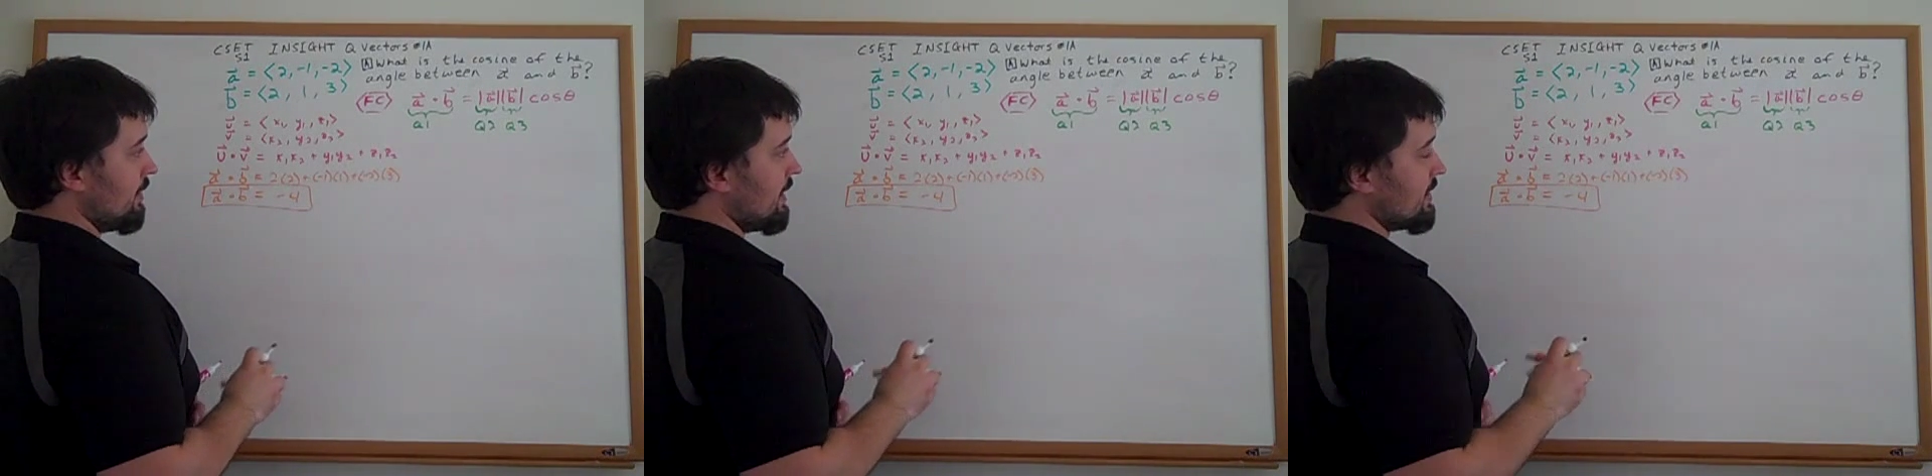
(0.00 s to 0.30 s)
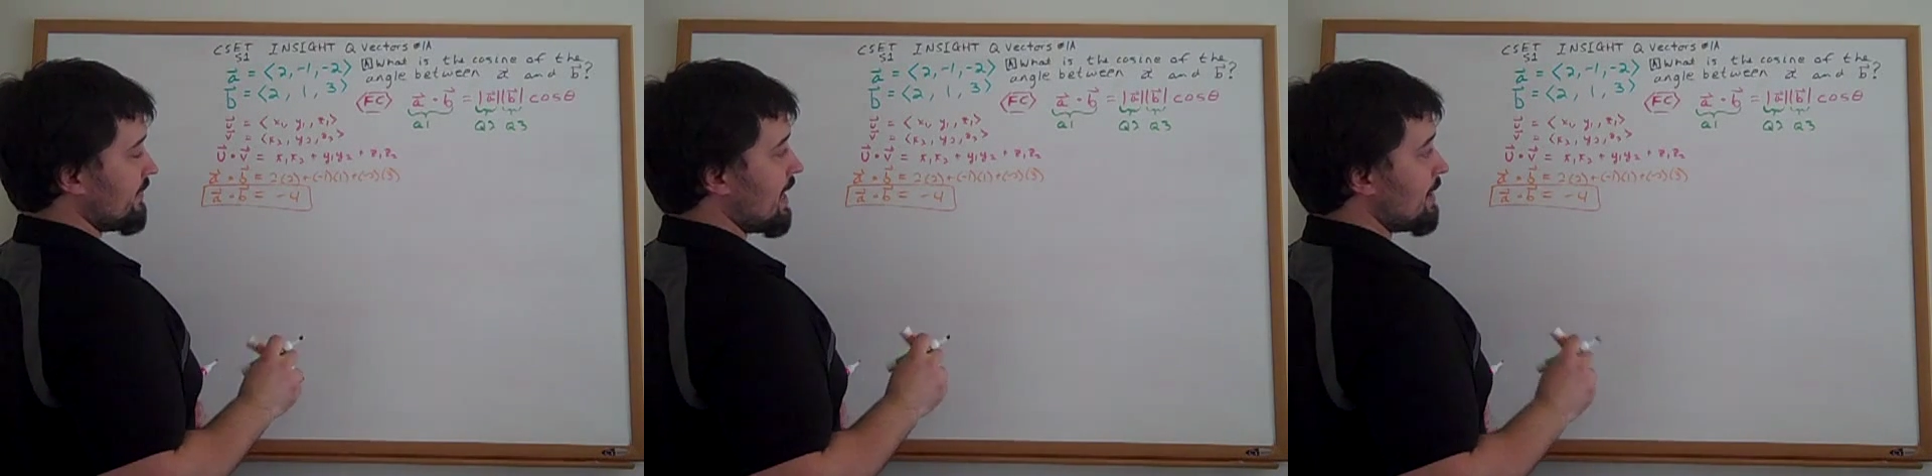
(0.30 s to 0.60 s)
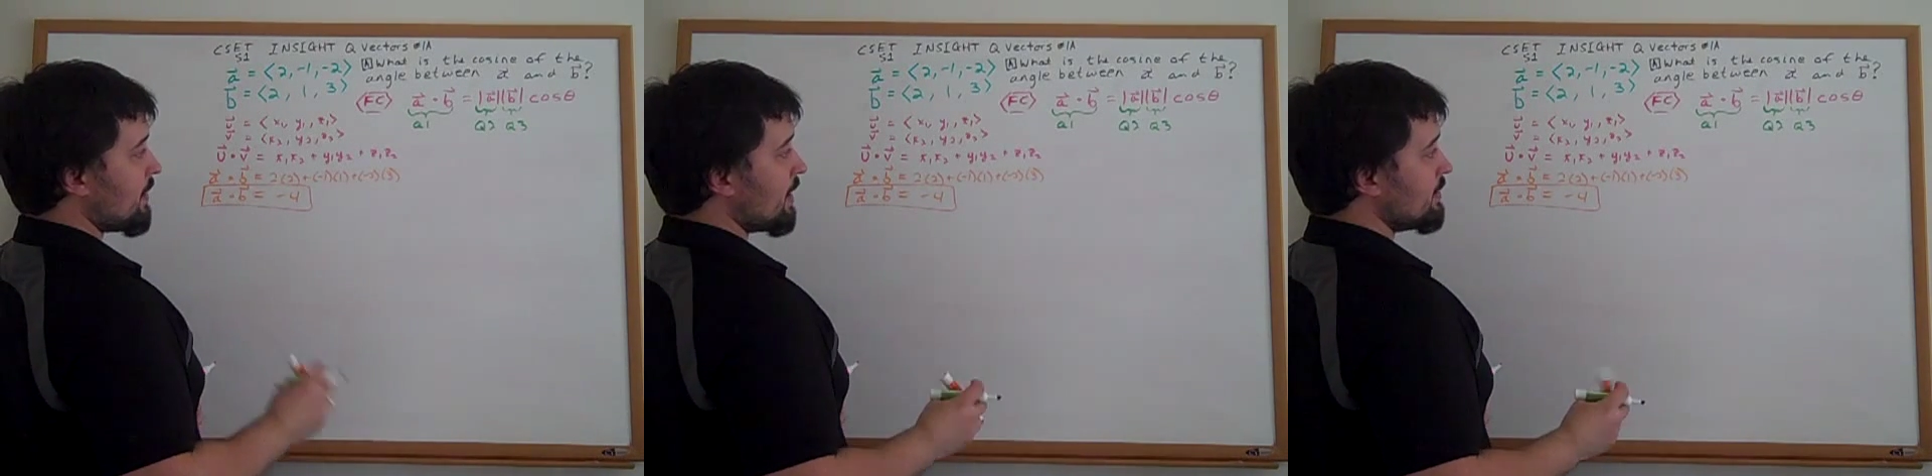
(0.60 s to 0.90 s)
Length of a
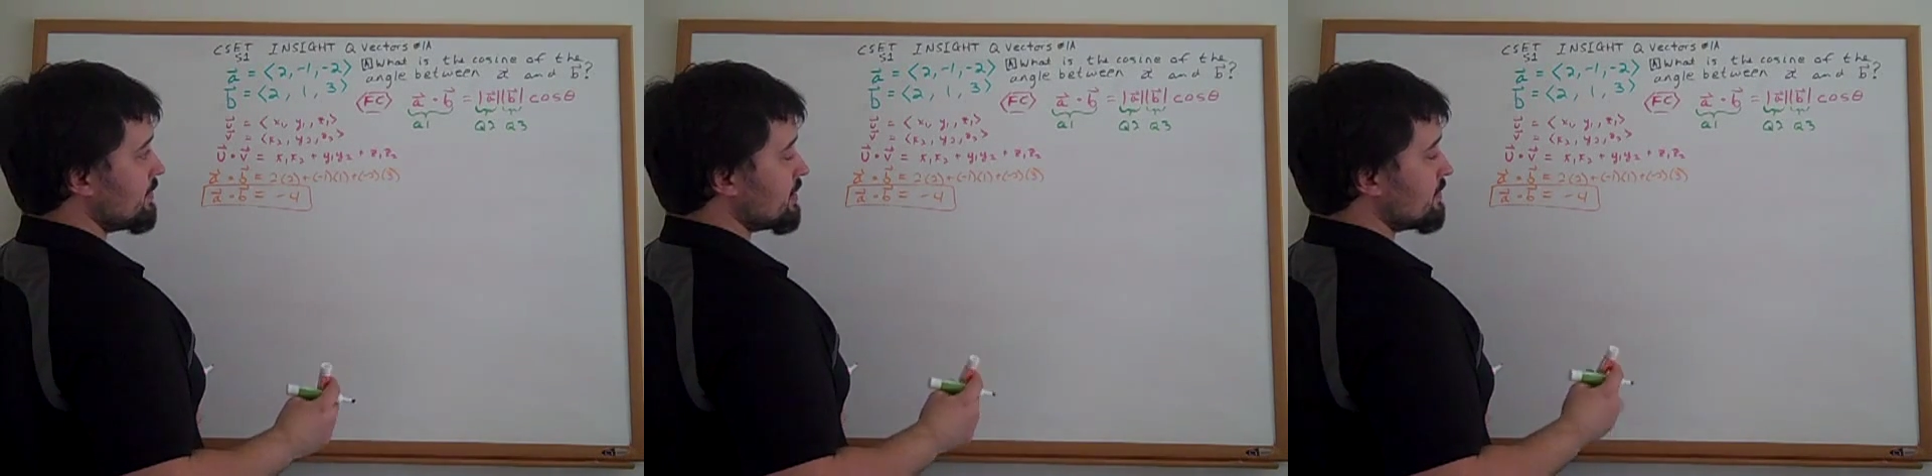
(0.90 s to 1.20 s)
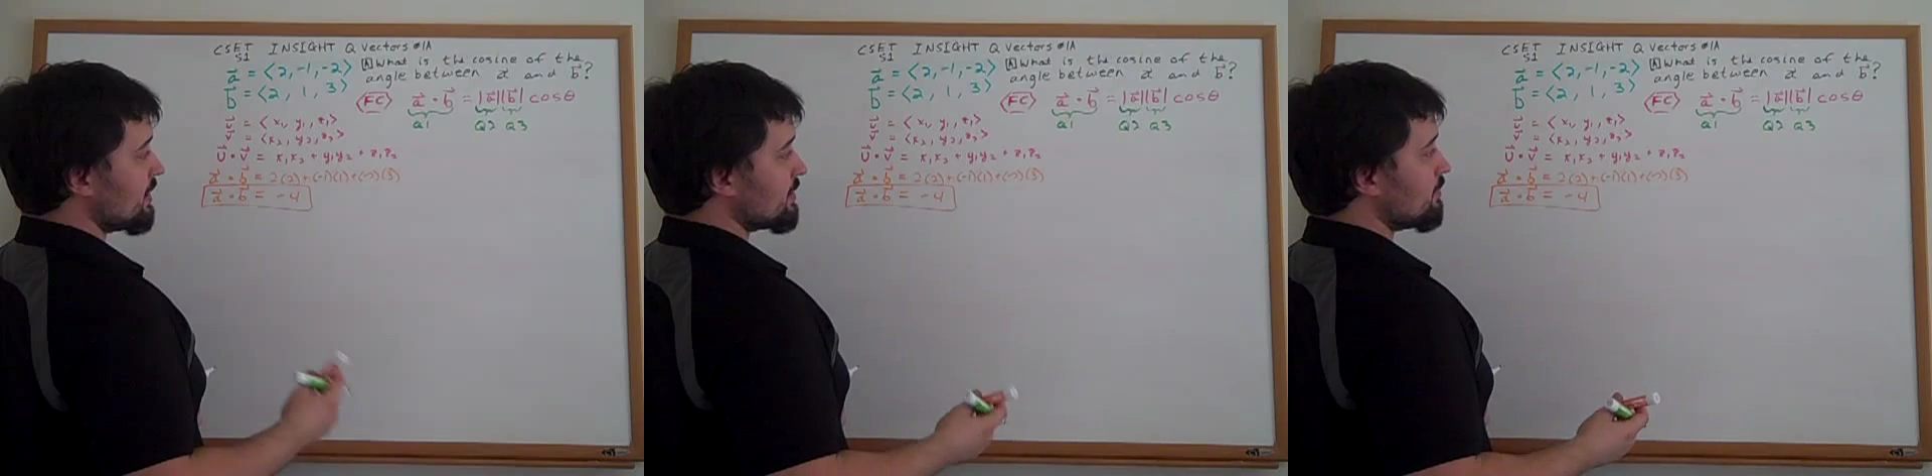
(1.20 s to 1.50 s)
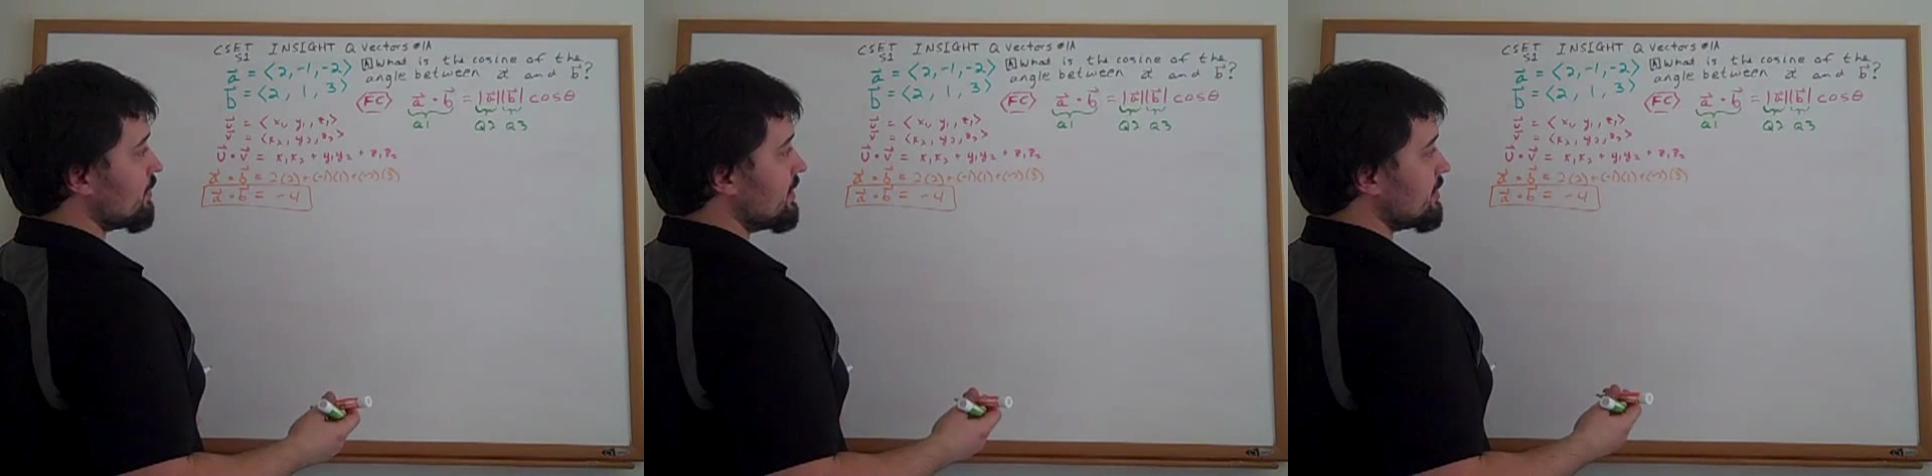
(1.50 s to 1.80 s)
hypotenuse is much
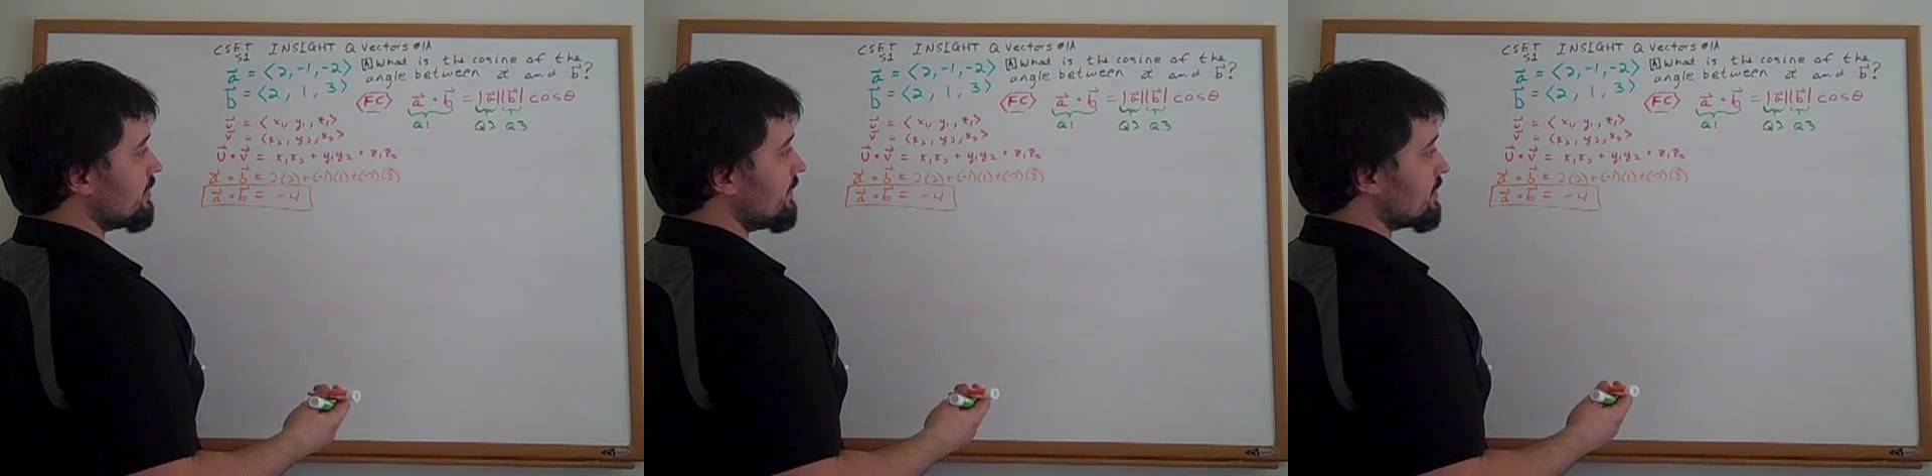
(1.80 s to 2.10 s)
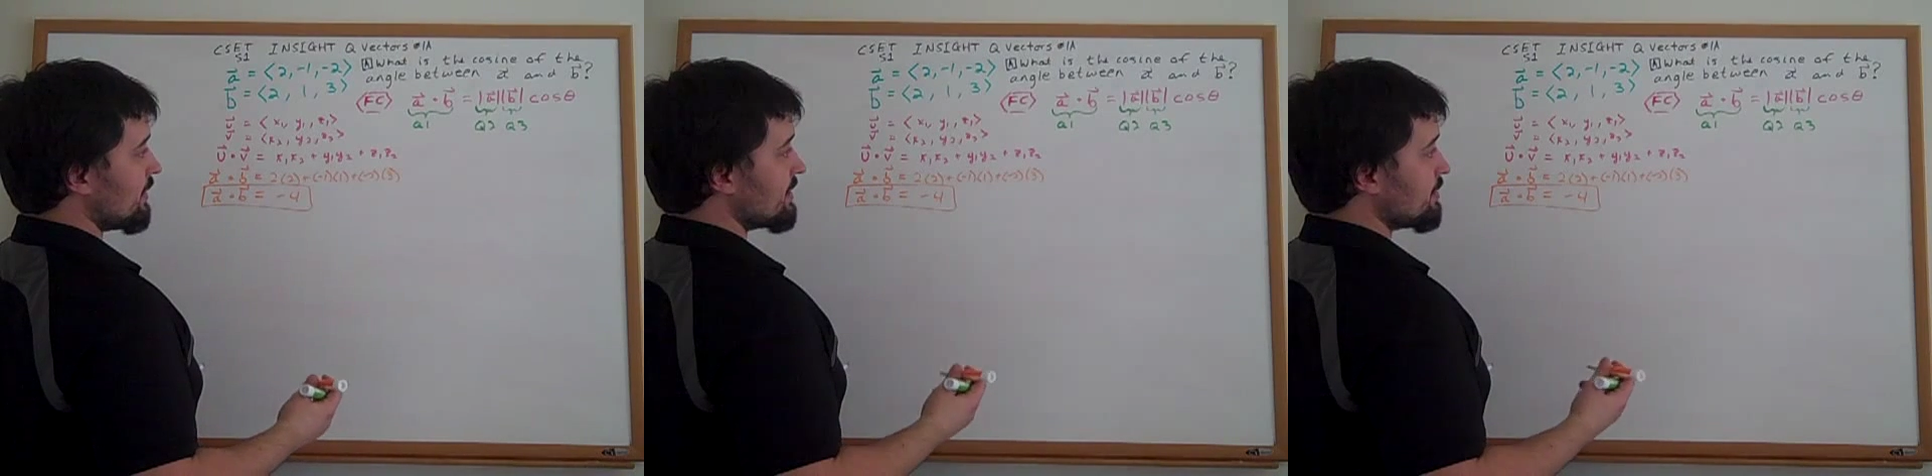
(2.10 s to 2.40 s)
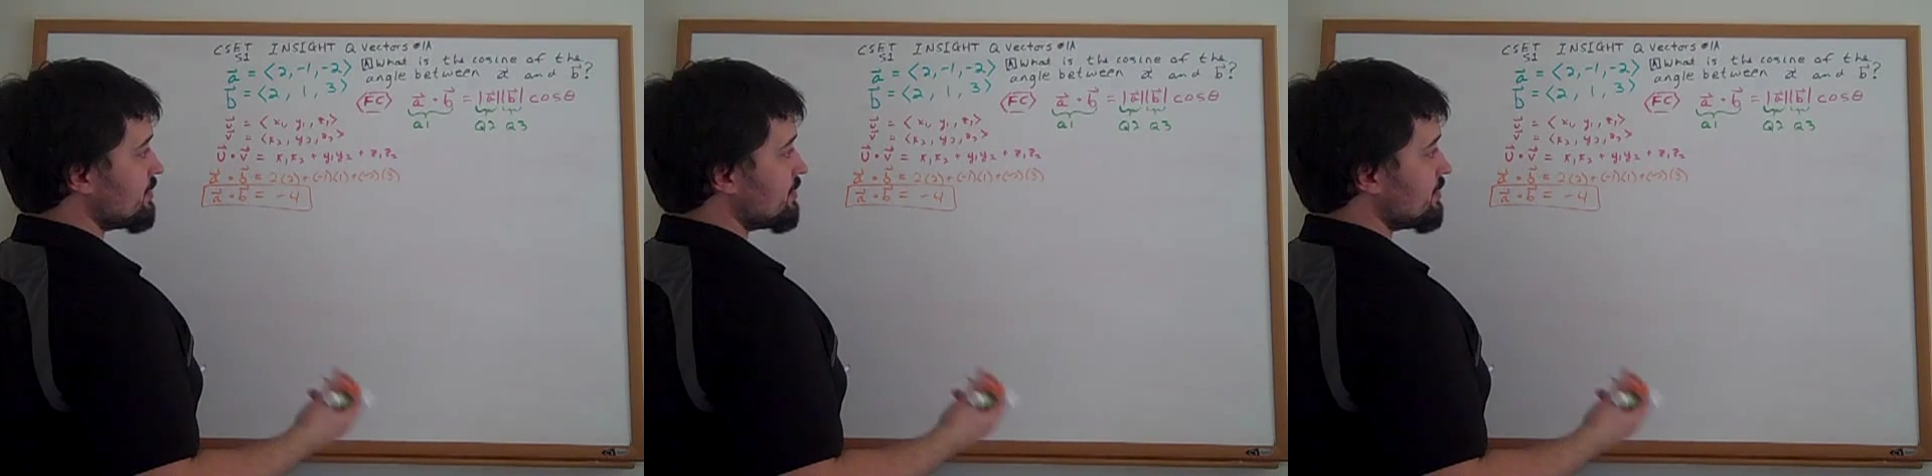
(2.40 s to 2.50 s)
easier to visualize